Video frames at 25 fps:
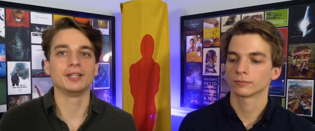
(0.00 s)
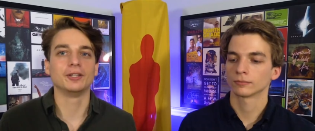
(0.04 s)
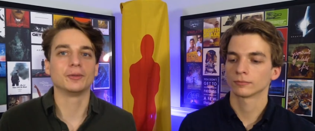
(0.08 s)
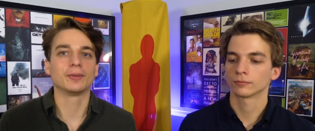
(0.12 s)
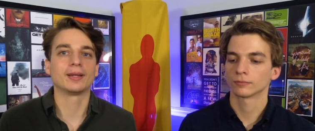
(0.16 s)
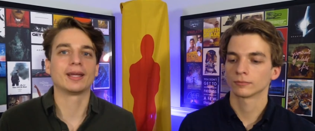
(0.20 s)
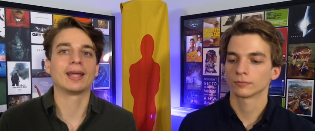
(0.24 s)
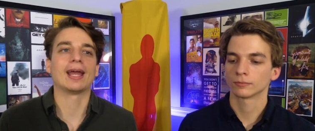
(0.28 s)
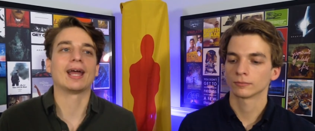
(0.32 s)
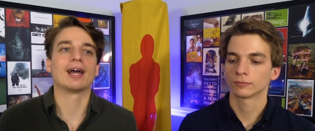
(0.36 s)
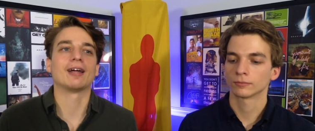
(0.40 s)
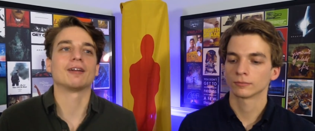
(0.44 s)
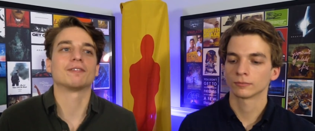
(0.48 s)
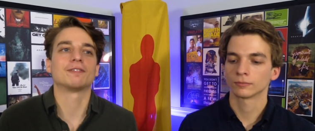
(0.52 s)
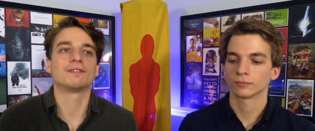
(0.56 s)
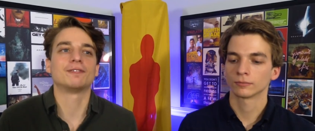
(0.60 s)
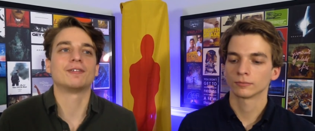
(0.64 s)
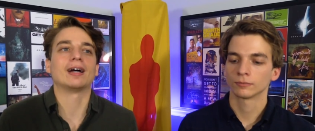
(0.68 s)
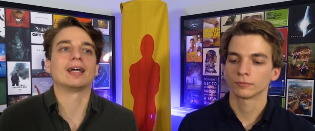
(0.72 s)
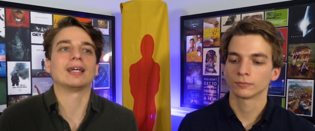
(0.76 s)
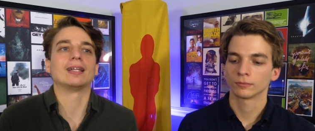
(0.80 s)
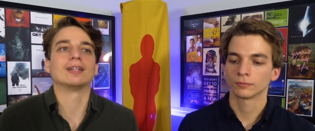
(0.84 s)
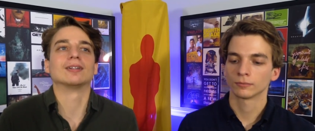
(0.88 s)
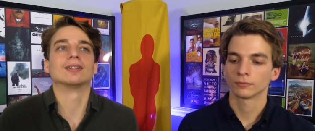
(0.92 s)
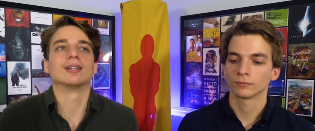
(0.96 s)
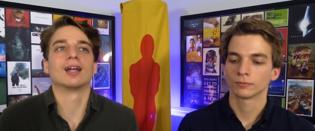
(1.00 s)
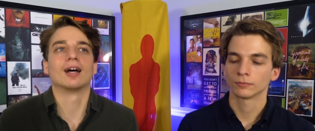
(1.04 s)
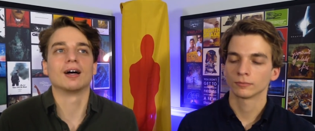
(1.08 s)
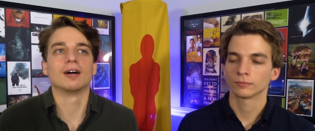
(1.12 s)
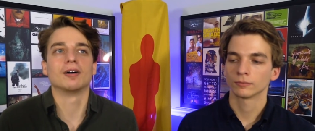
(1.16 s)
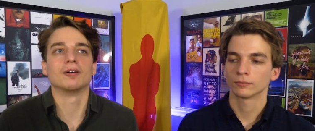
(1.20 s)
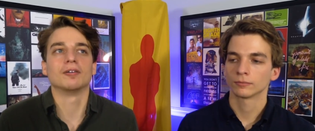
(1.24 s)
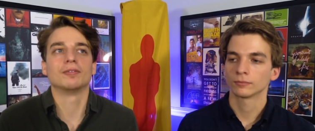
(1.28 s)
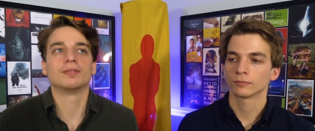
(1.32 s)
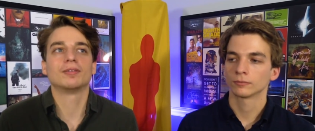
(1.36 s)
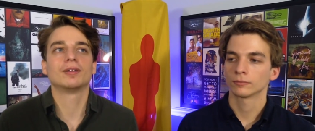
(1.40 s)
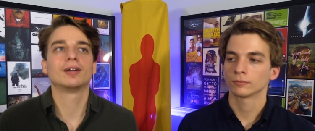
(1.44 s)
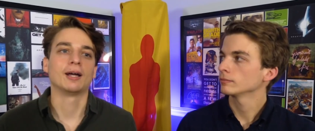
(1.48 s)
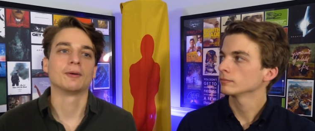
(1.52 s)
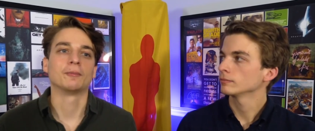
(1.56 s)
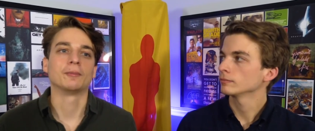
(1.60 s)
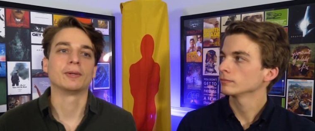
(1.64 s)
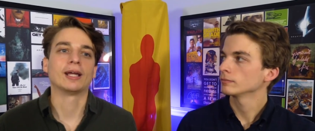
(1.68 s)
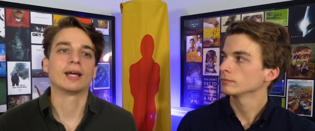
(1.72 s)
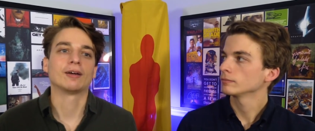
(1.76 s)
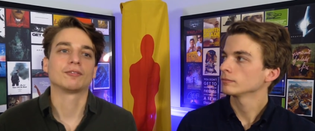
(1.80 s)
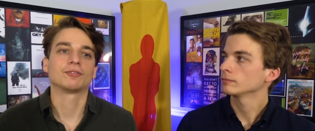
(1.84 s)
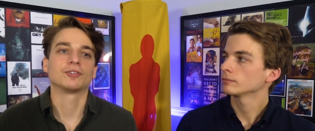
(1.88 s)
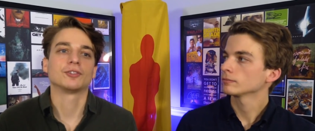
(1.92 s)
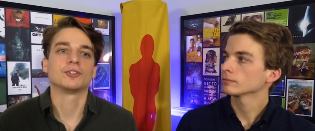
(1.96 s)
Speaker 1: You can't fight love, and
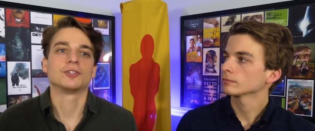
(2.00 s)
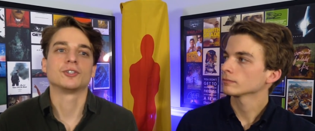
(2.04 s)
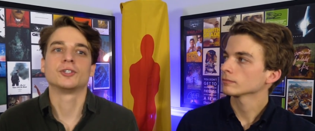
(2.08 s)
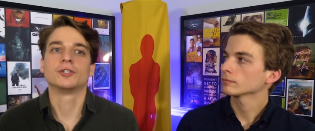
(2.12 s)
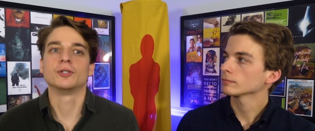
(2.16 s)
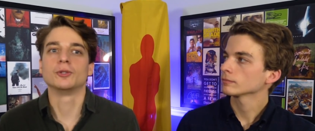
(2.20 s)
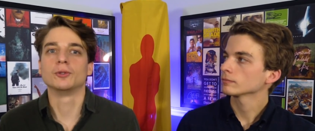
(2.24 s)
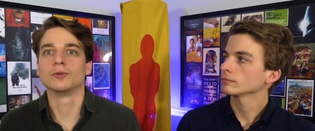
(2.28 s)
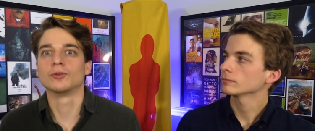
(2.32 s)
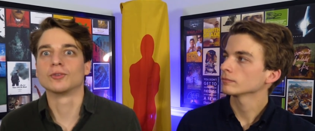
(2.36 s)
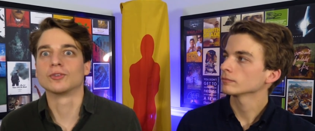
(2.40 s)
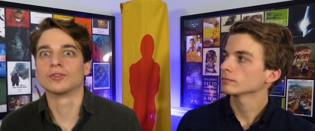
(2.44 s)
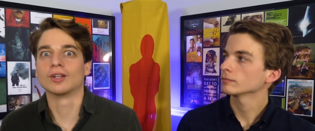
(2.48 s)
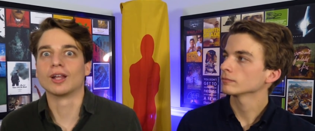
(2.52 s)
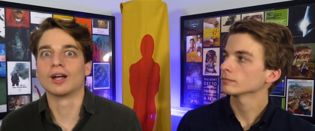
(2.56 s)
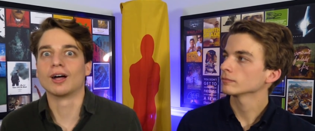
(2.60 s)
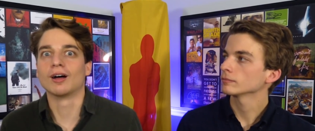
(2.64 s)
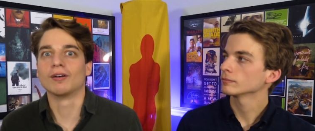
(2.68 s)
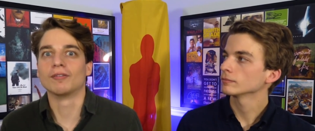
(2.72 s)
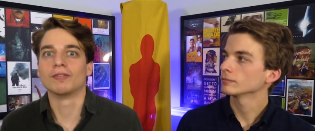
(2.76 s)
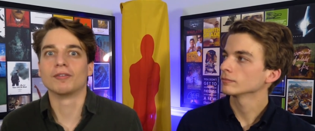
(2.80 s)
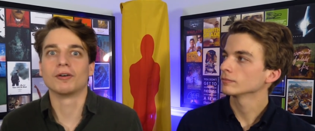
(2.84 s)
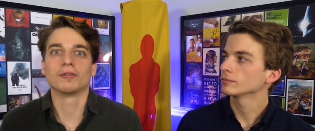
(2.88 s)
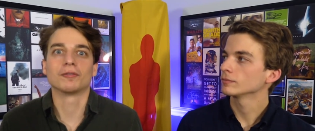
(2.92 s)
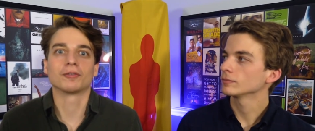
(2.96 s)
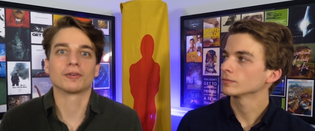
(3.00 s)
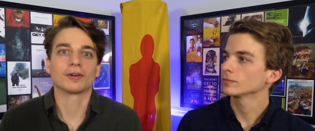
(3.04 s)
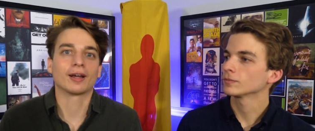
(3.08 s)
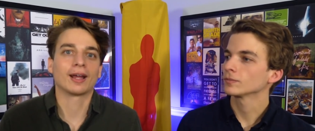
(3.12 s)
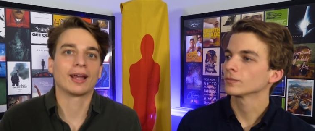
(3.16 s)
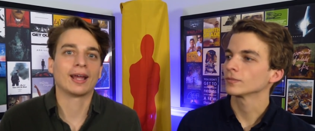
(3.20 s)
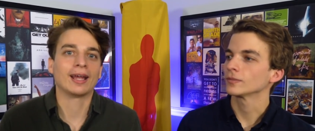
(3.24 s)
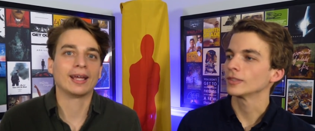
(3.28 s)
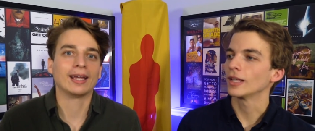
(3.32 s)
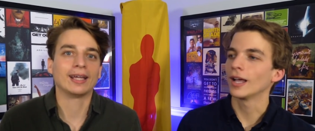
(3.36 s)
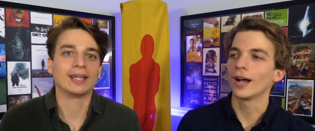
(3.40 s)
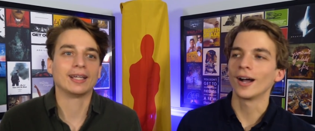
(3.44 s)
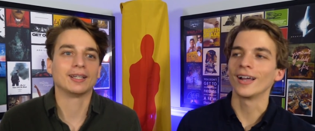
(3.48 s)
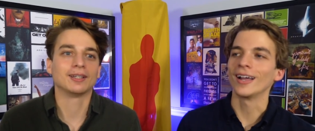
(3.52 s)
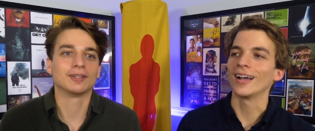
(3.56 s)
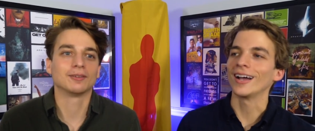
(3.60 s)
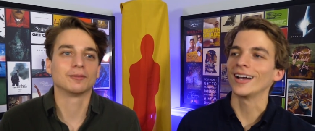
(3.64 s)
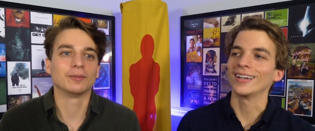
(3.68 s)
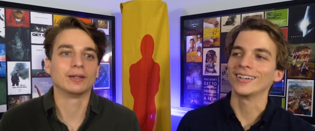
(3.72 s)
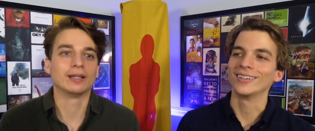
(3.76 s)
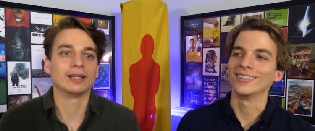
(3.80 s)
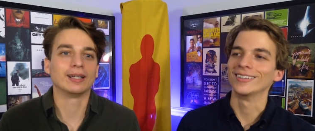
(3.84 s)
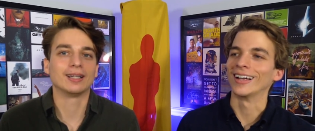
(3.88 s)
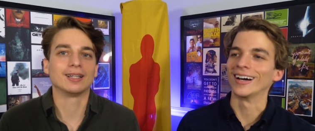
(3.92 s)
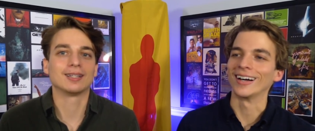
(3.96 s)
we have to choose love over hate.
Speaker 2: Oh, yeah,
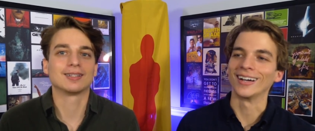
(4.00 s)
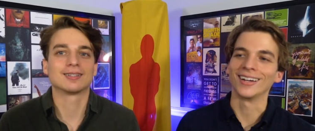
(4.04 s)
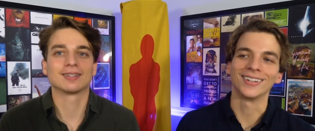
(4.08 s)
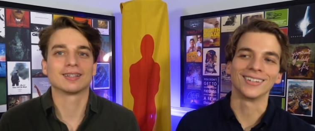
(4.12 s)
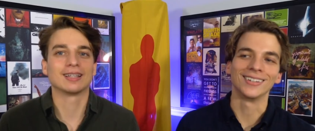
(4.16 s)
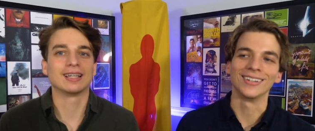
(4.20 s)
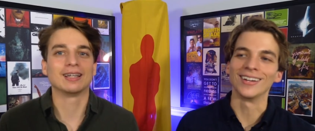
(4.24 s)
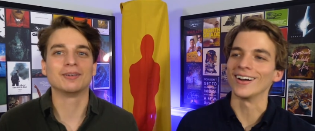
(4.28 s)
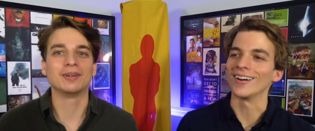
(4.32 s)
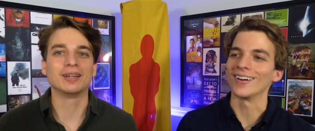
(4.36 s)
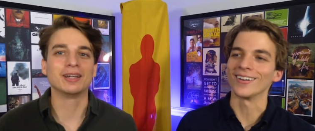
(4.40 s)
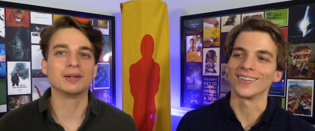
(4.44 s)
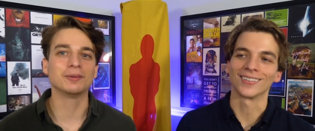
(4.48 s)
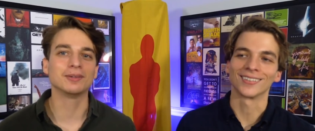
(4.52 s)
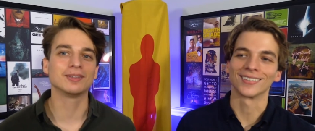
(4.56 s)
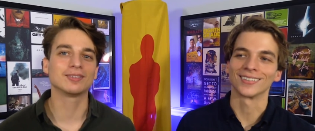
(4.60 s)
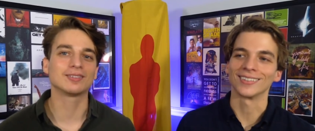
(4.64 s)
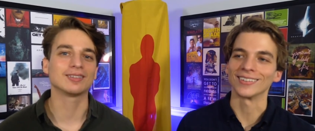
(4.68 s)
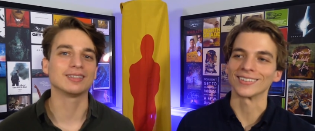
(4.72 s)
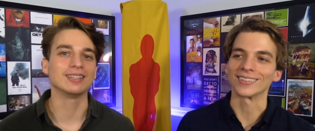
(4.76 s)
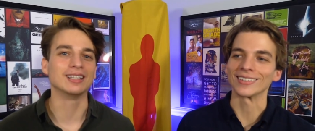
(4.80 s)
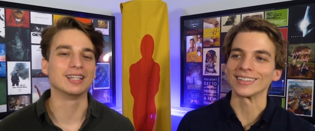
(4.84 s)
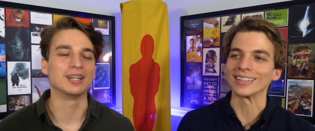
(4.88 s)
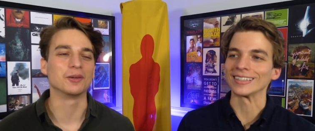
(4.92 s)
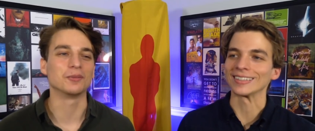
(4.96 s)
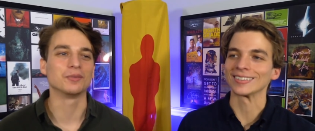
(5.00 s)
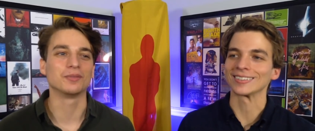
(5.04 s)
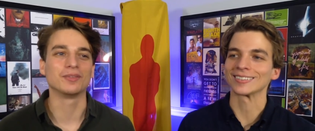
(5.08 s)
I did not, it was, you know,